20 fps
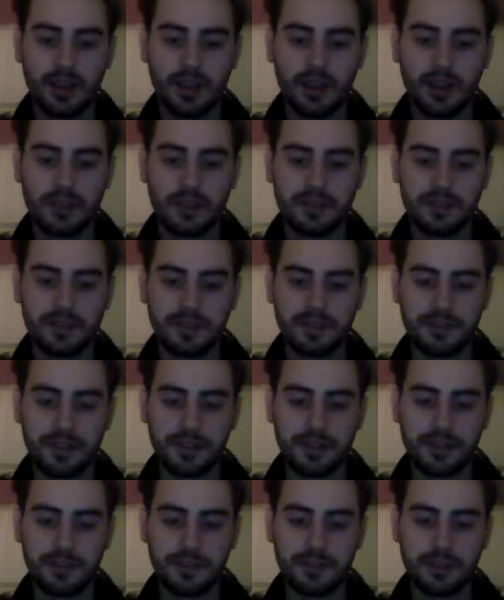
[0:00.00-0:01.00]
To feel
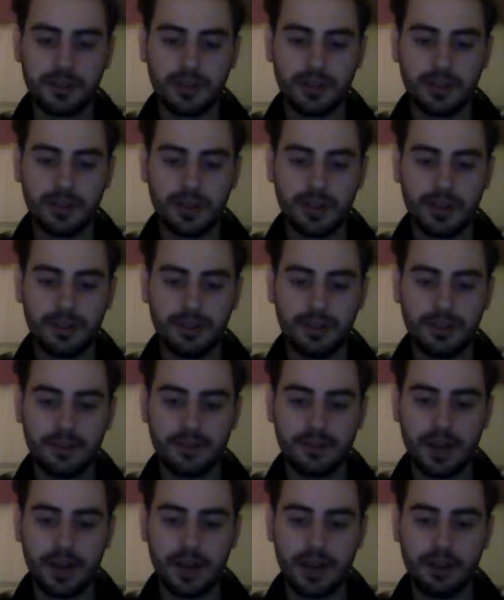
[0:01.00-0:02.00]
the fury of the
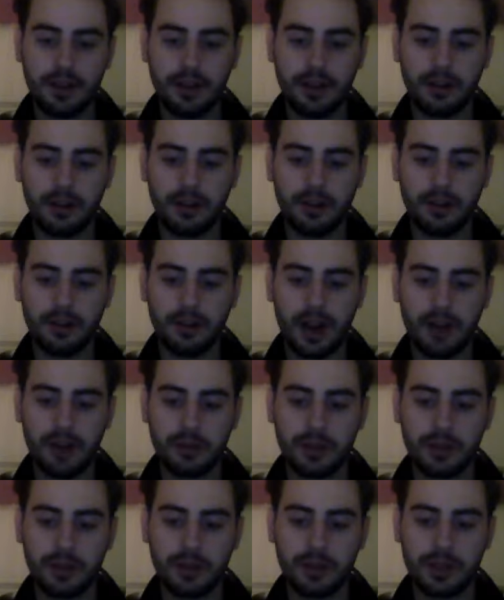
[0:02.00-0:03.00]
fire And writhe
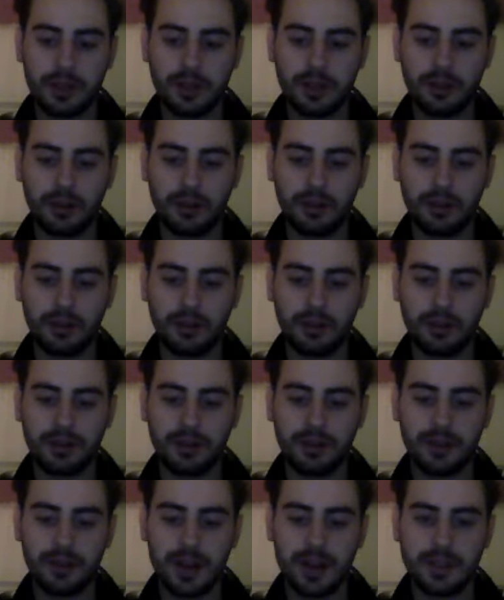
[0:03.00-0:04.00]
within the close
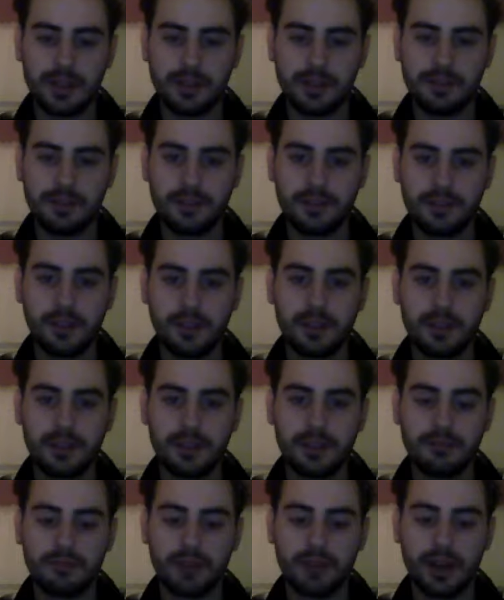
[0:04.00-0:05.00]
caress Of fierce
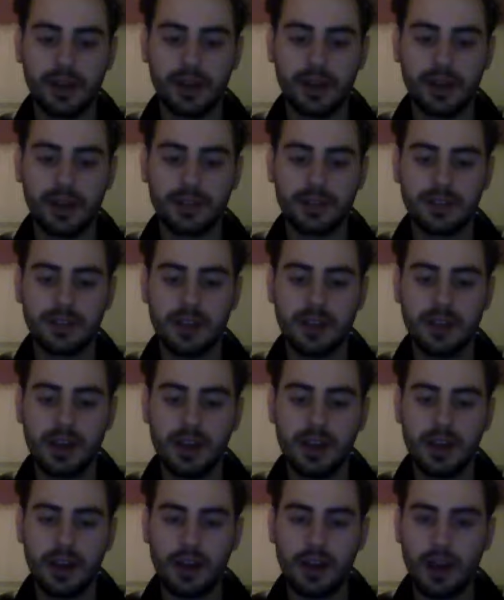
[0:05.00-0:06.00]
embrace
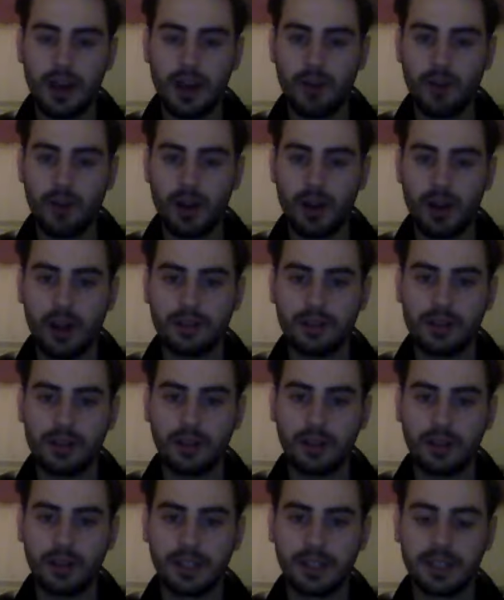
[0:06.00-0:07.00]
and wanton
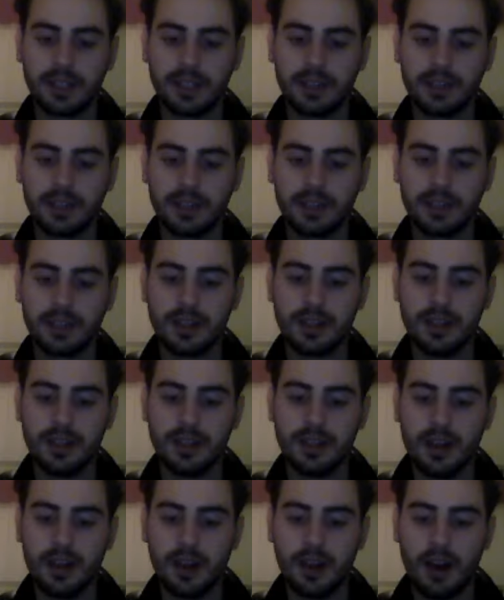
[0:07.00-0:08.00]
kiss
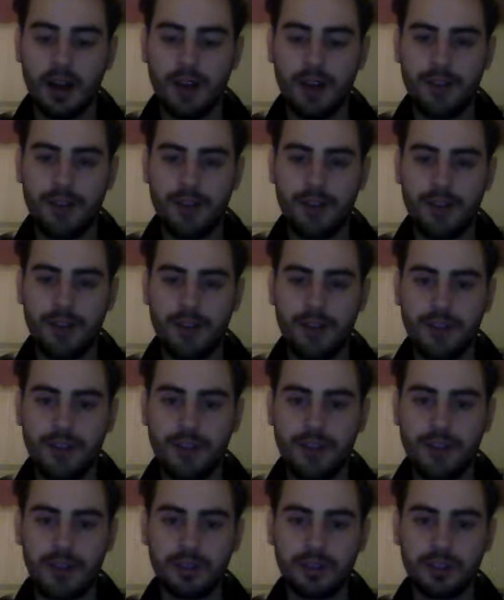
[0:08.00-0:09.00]
A final
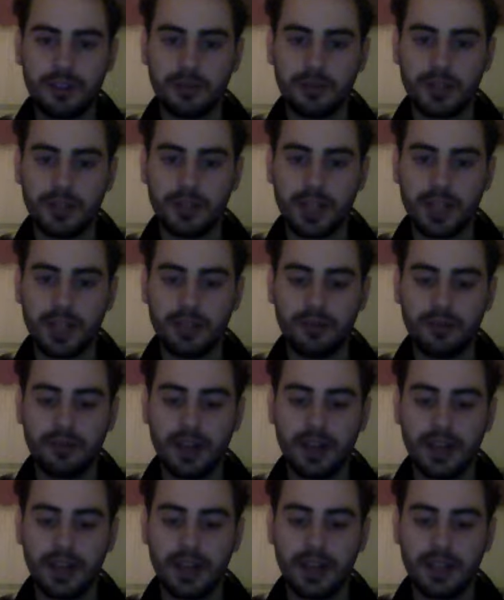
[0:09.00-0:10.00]
nuptial done aright